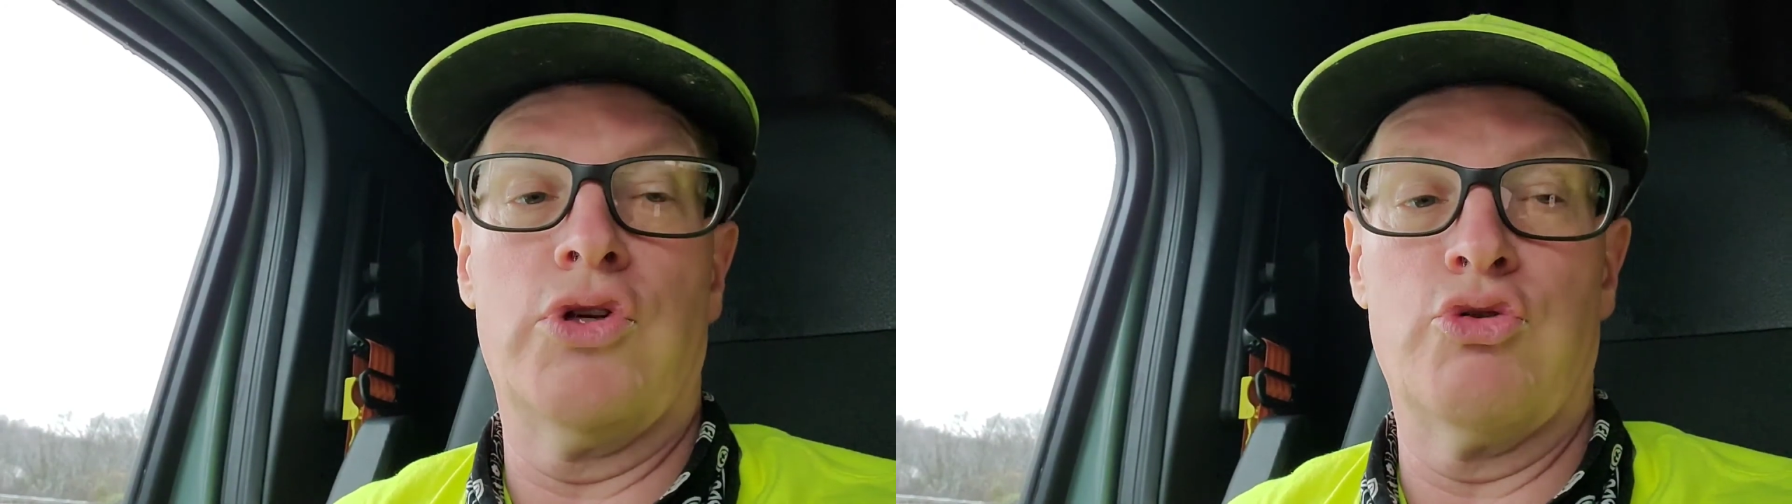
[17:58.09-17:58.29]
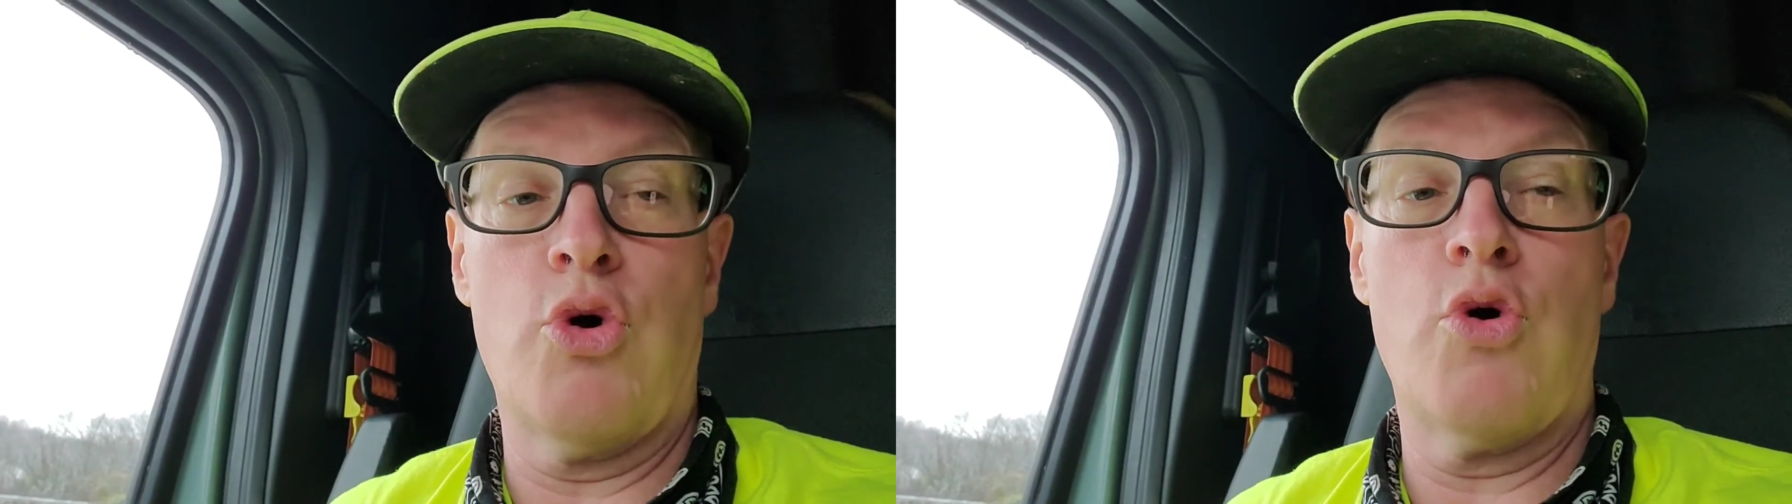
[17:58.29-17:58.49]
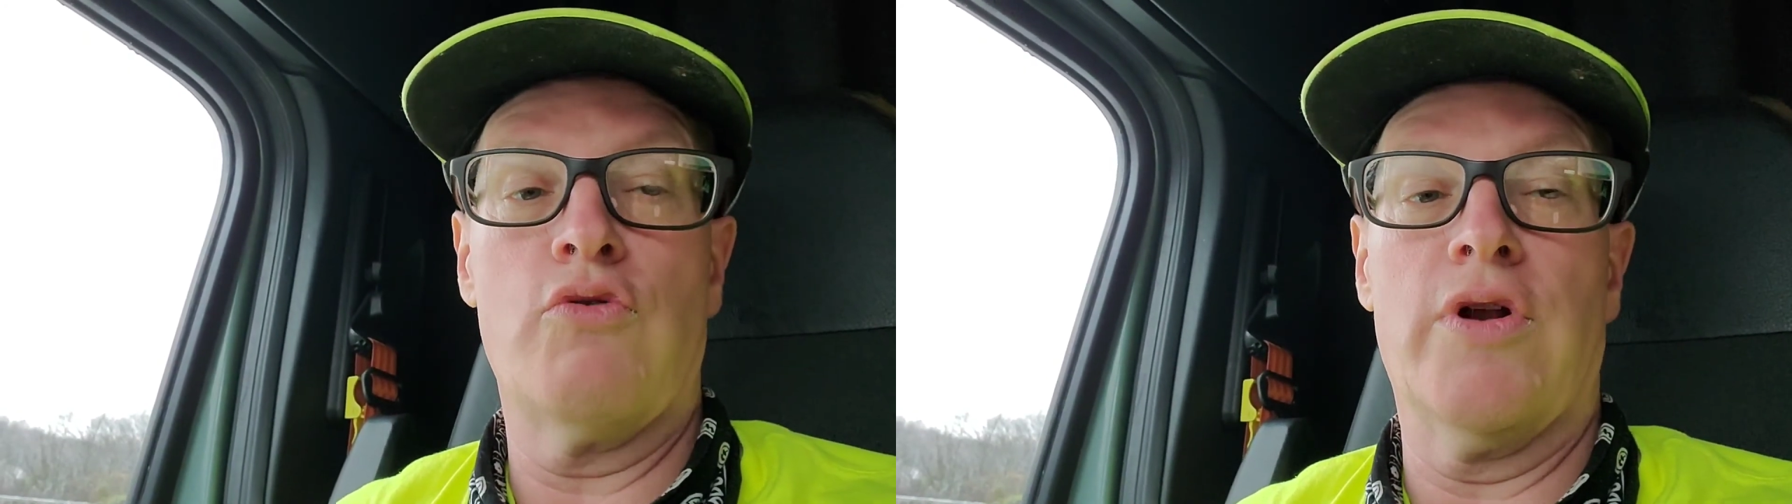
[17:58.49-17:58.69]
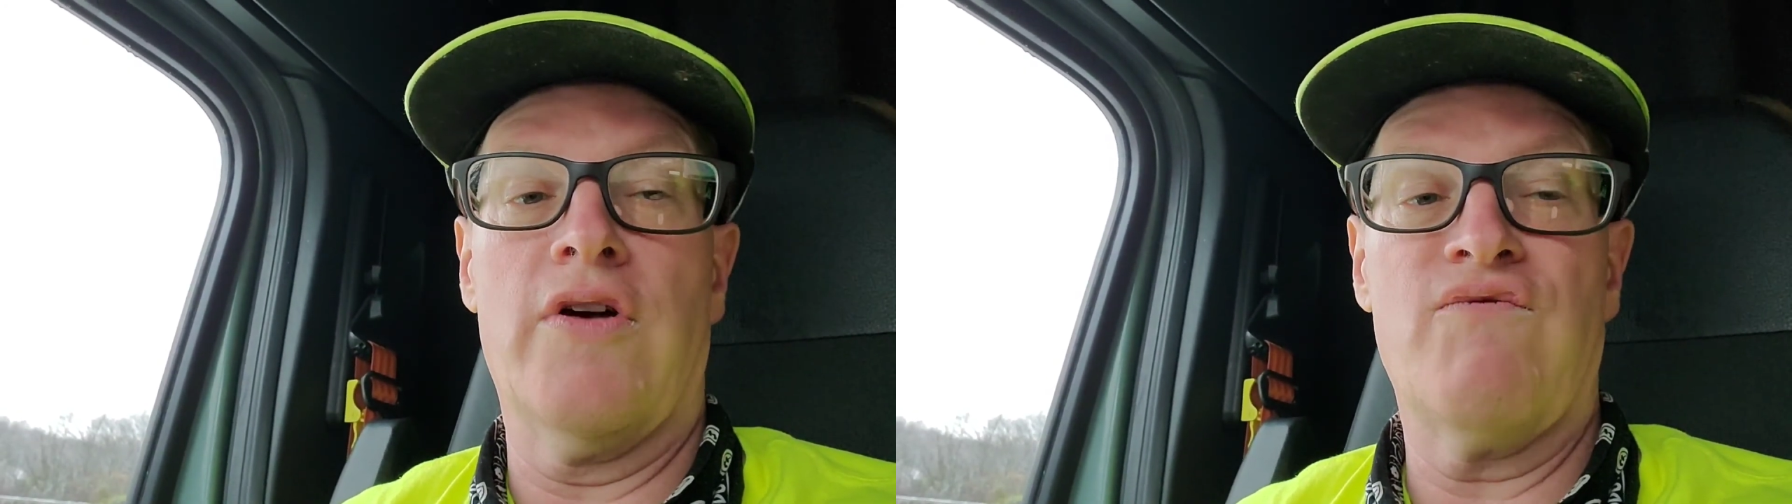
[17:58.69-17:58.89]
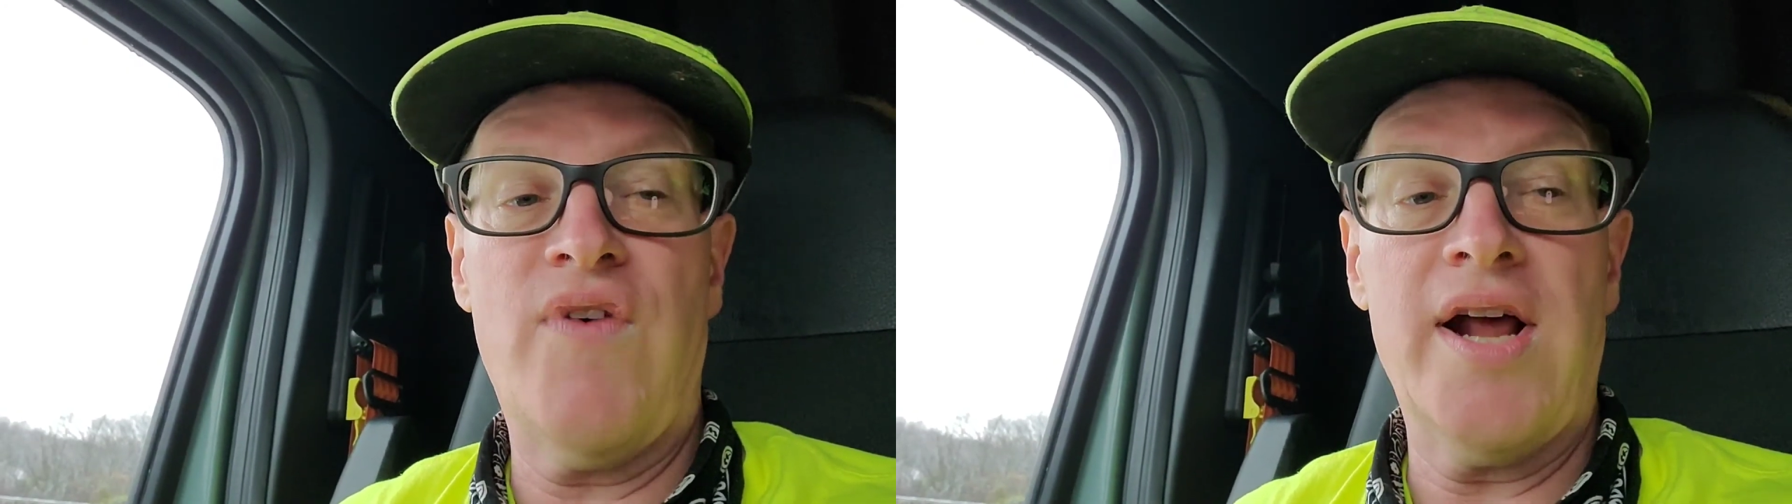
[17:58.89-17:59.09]
drove, and
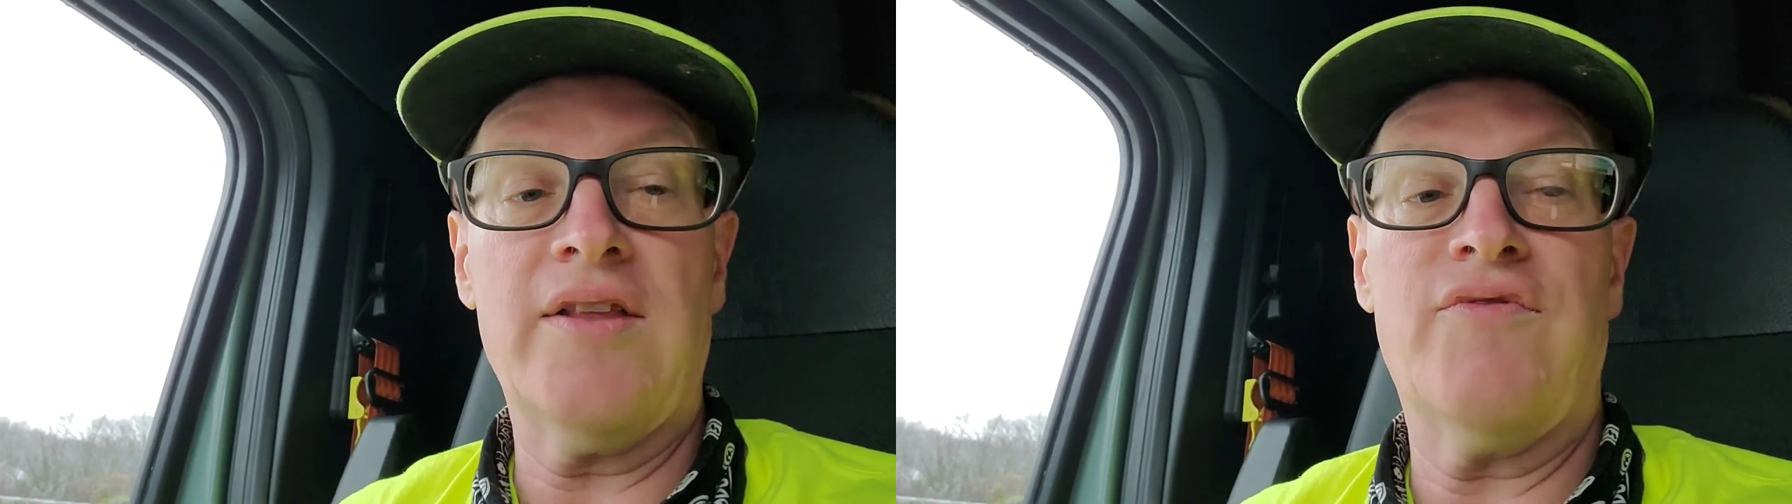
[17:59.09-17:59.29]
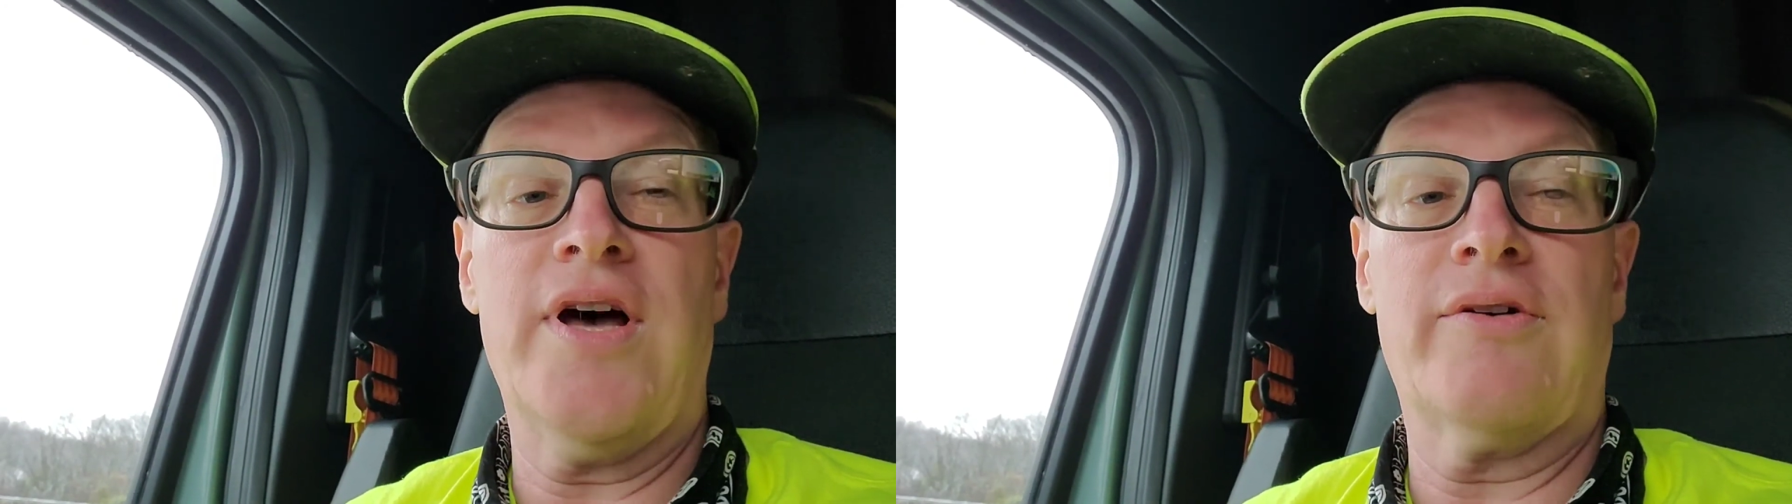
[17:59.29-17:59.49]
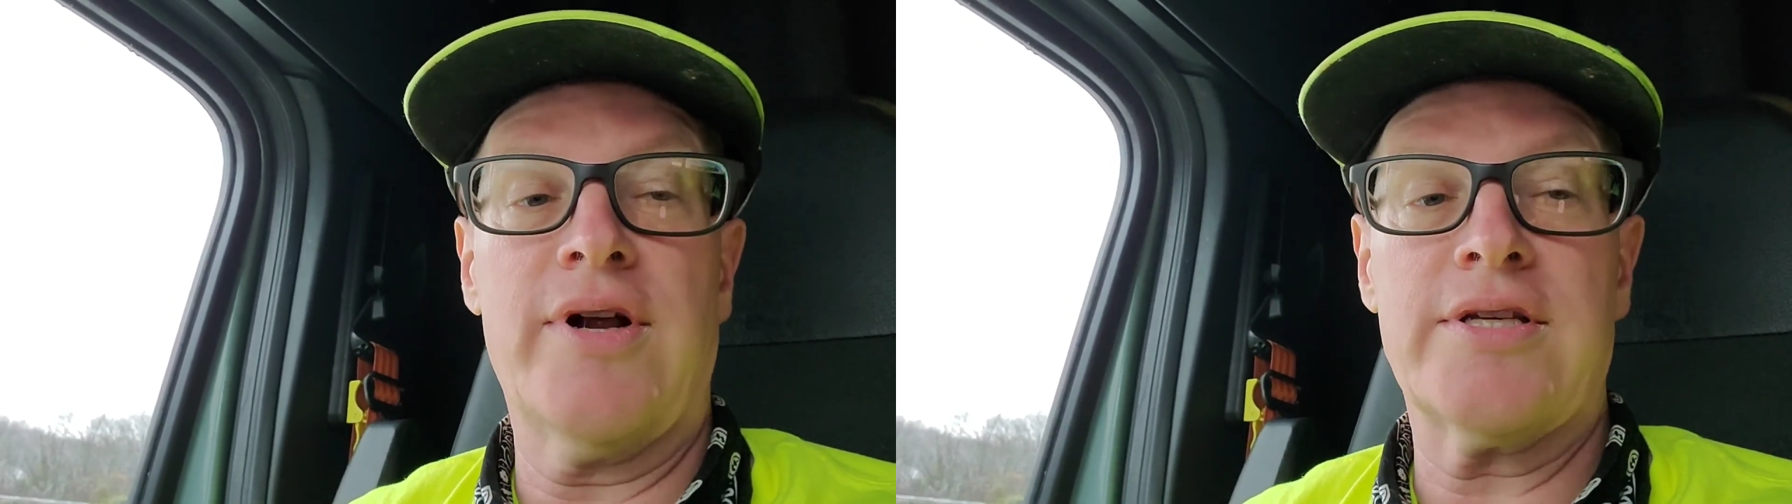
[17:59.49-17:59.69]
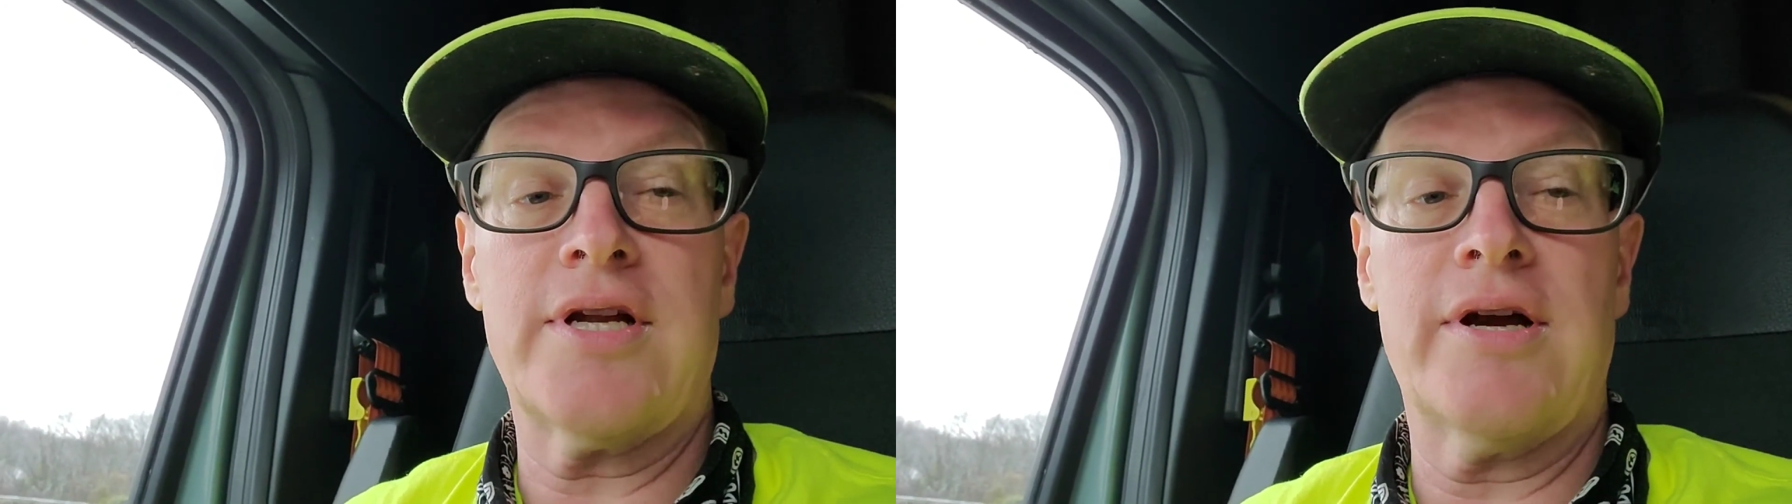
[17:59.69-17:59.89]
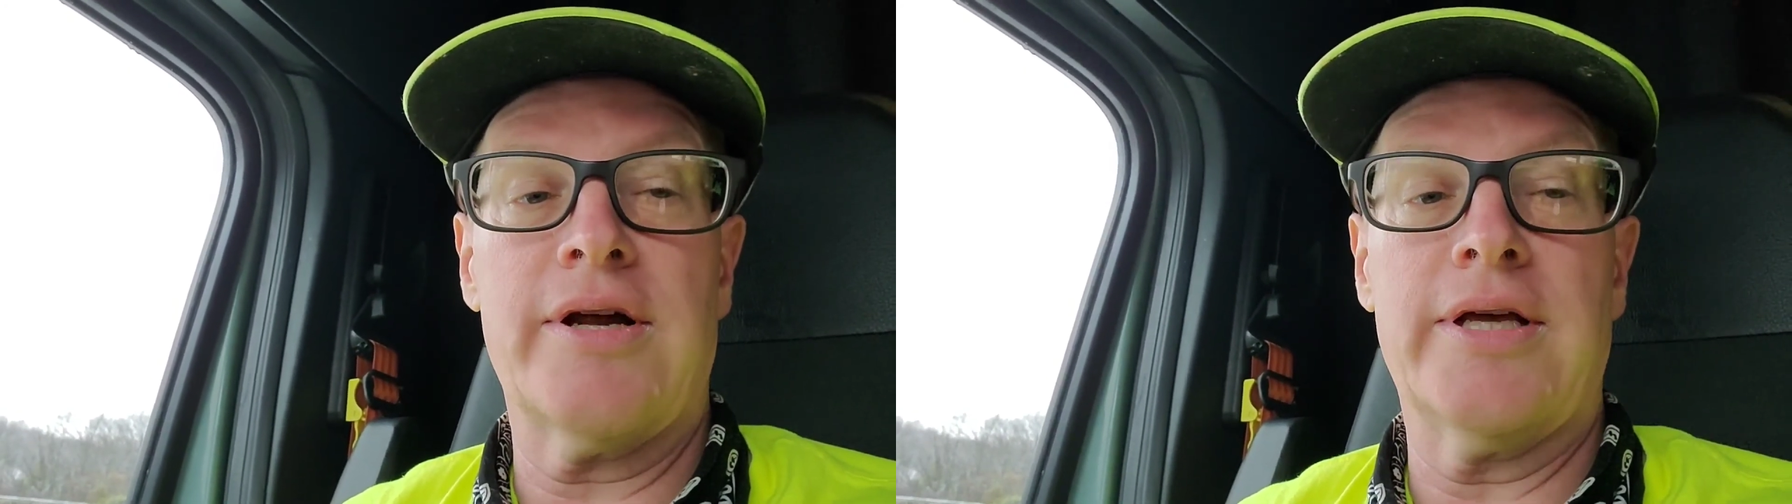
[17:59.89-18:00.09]
I finally found a rest
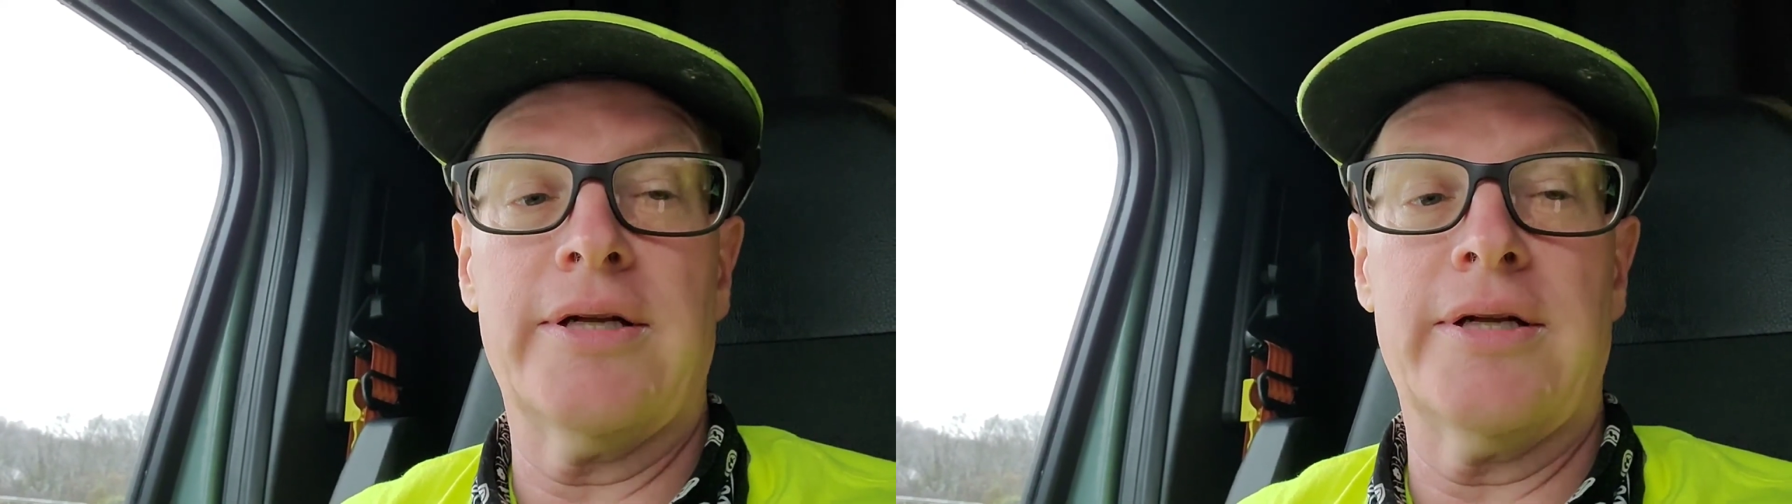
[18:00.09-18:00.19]
area.